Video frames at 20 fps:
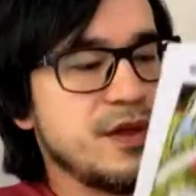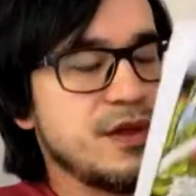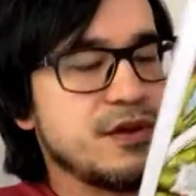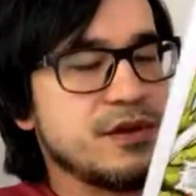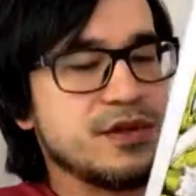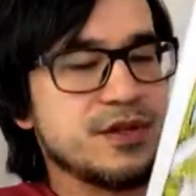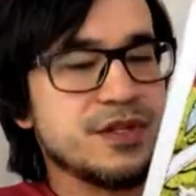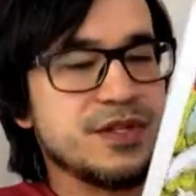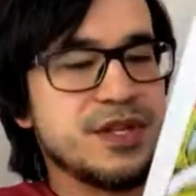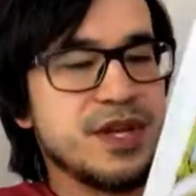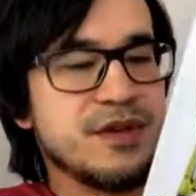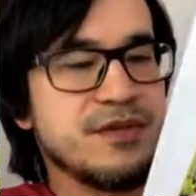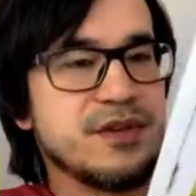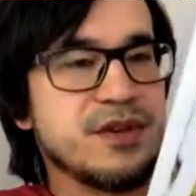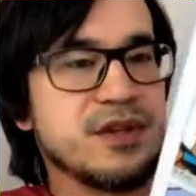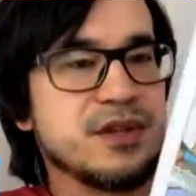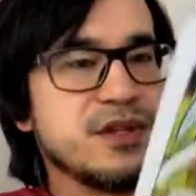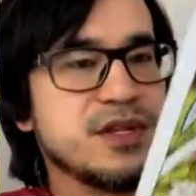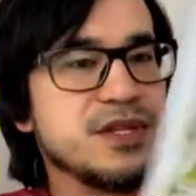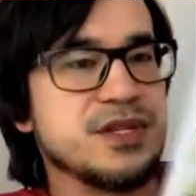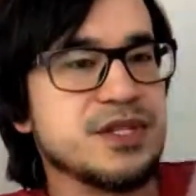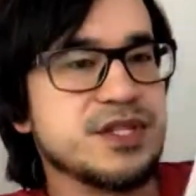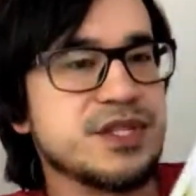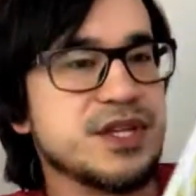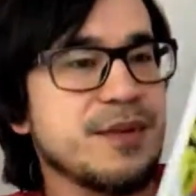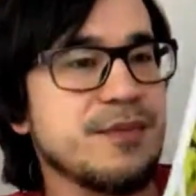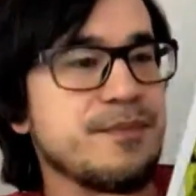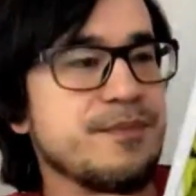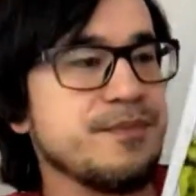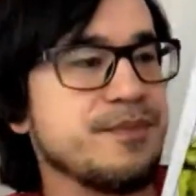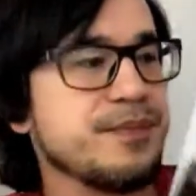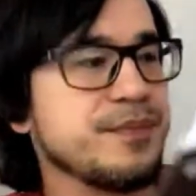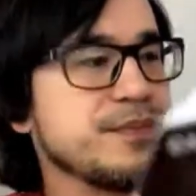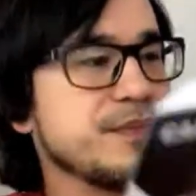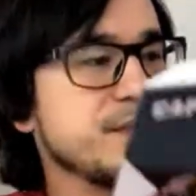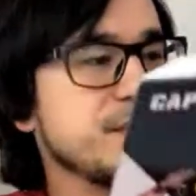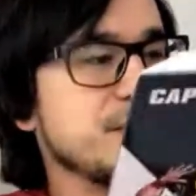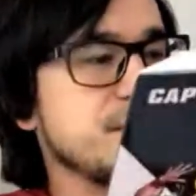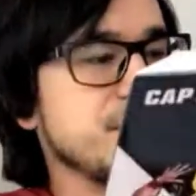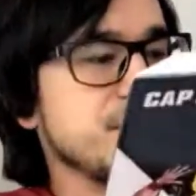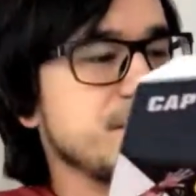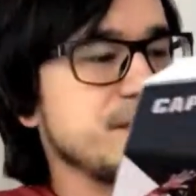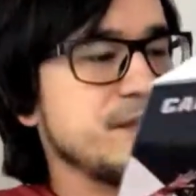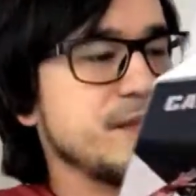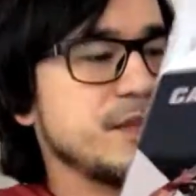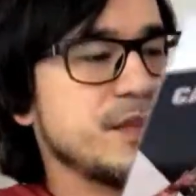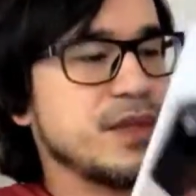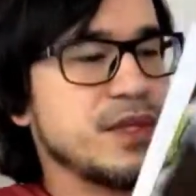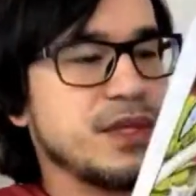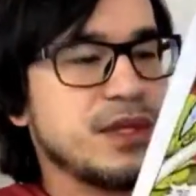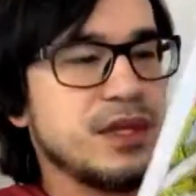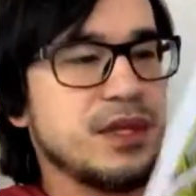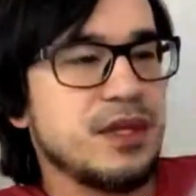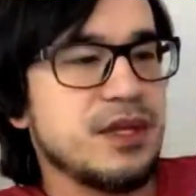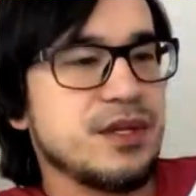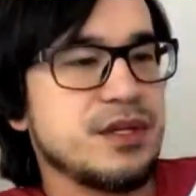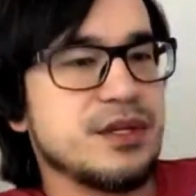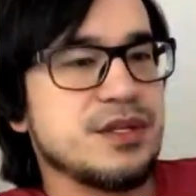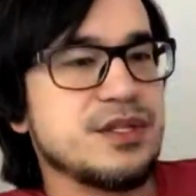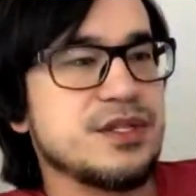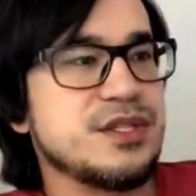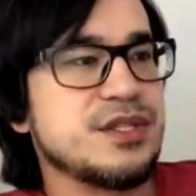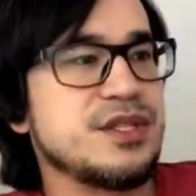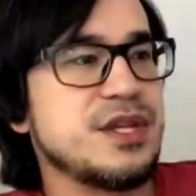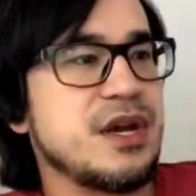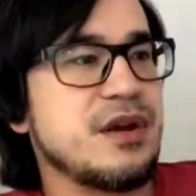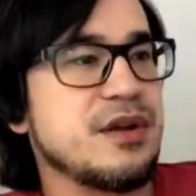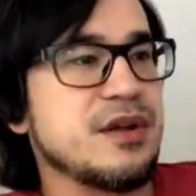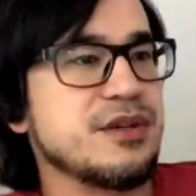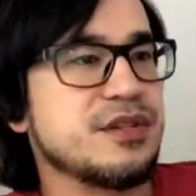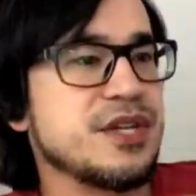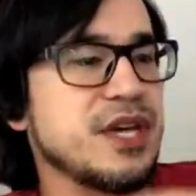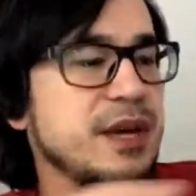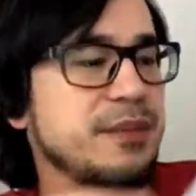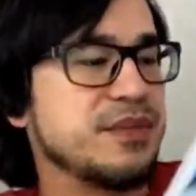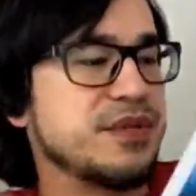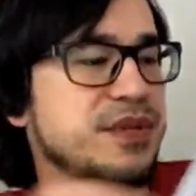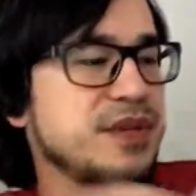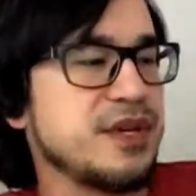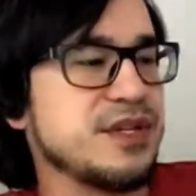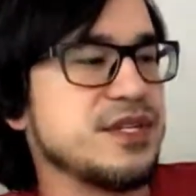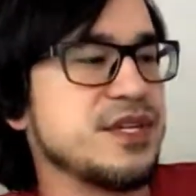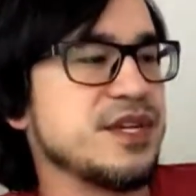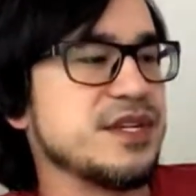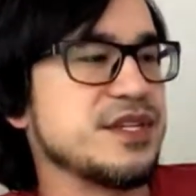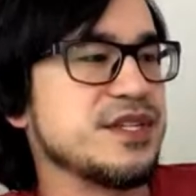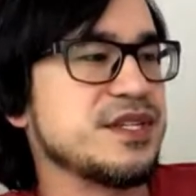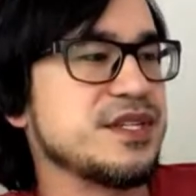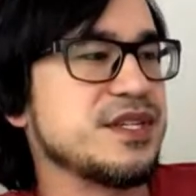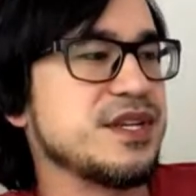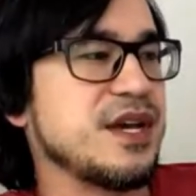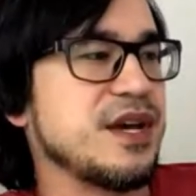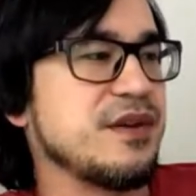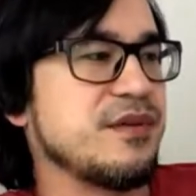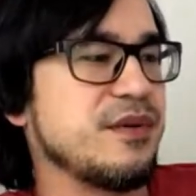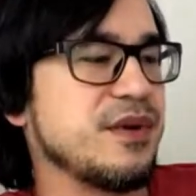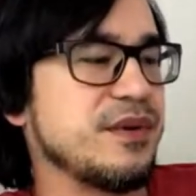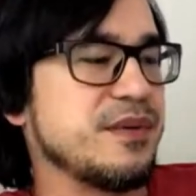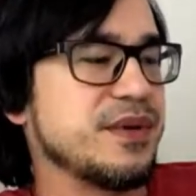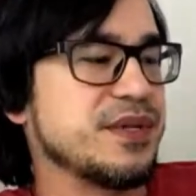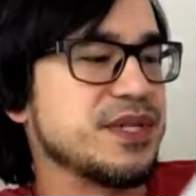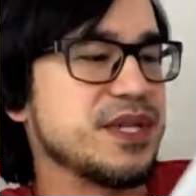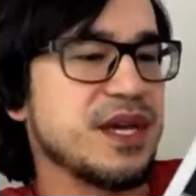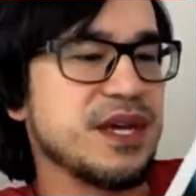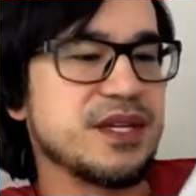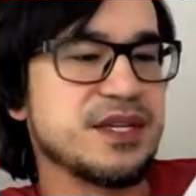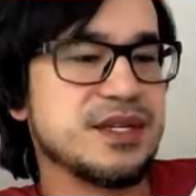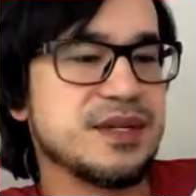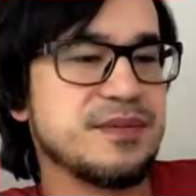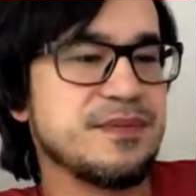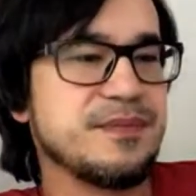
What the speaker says: are definitely some stereotypes. I just saw, where was that?